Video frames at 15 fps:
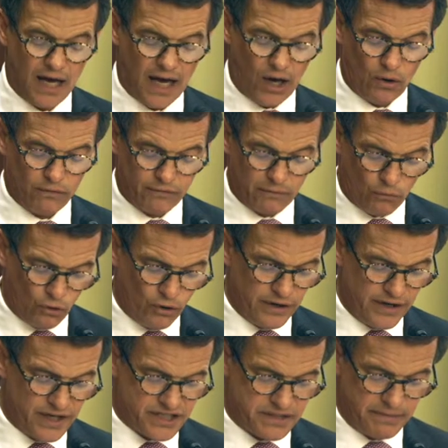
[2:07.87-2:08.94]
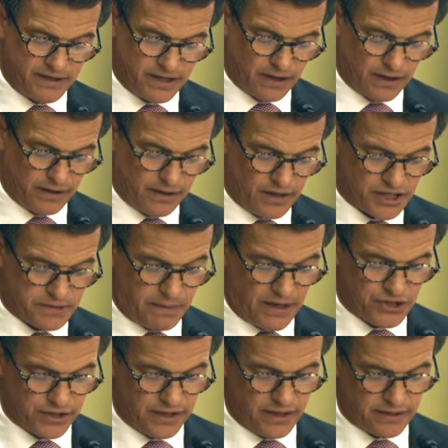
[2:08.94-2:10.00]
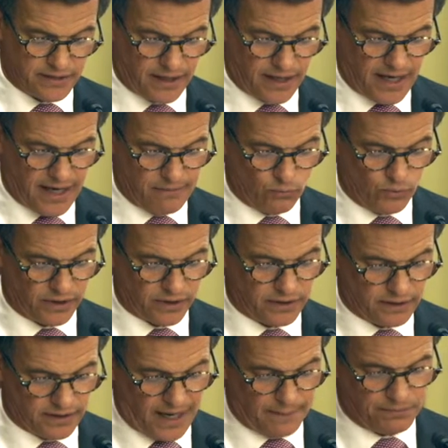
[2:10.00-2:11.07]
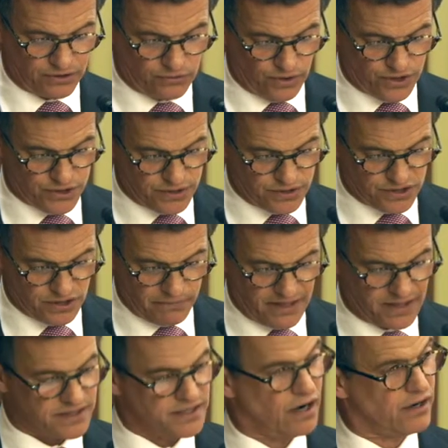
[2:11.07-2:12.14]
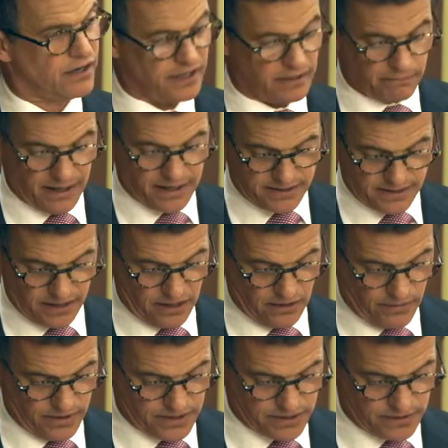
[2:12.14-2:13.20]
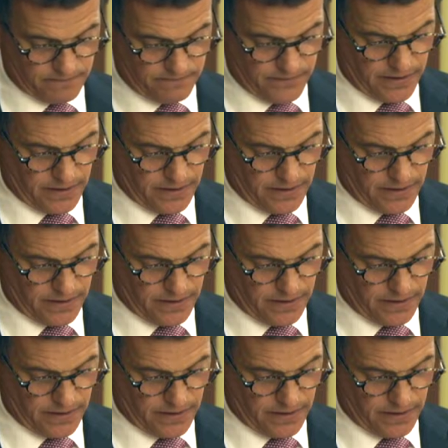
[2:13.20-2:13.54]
However, more needs to be done, especially at a time when Coptic Christians are being targeted by terrorists.